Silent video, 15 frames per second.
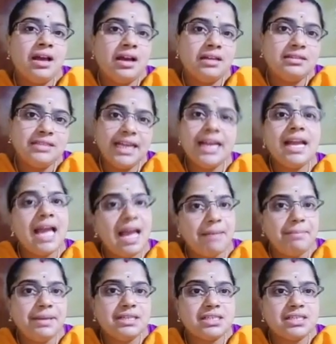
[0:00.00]
thing
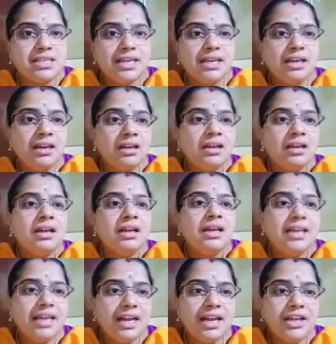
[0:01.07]
happens here.
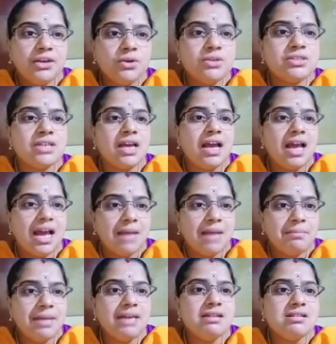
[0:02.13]
Here I used
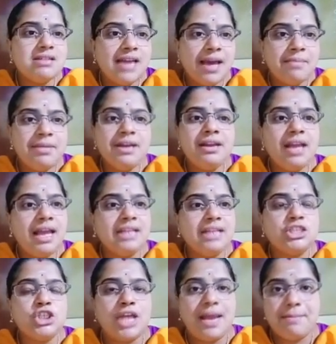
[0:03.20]
Aman, Naman and
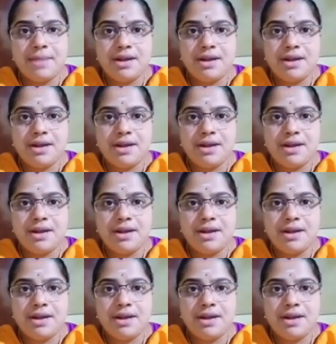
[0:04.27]
Chaman.